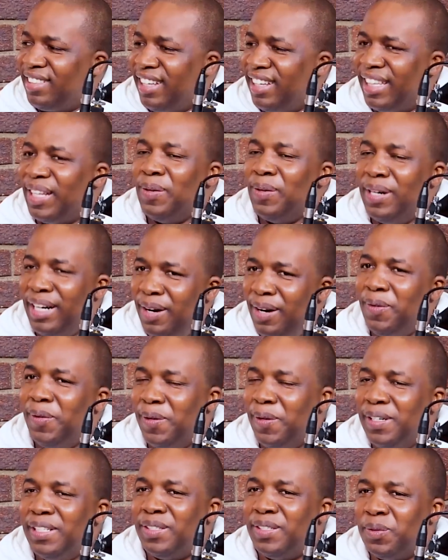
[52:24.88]
And there were
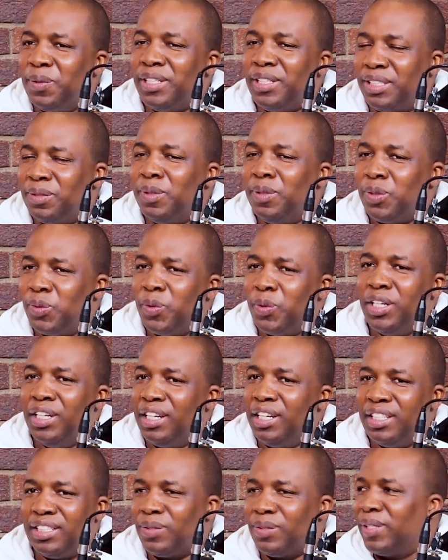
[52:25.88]
awards where she was
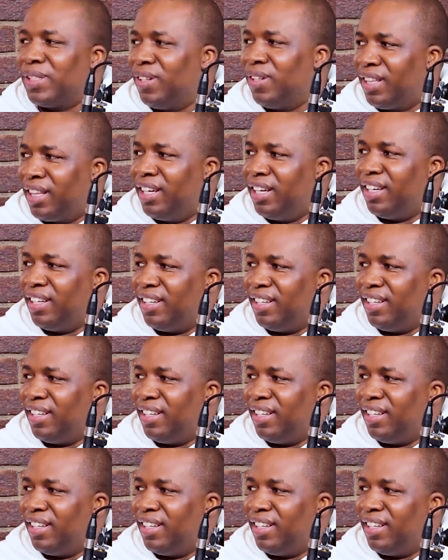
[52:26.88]
winning and she was not there.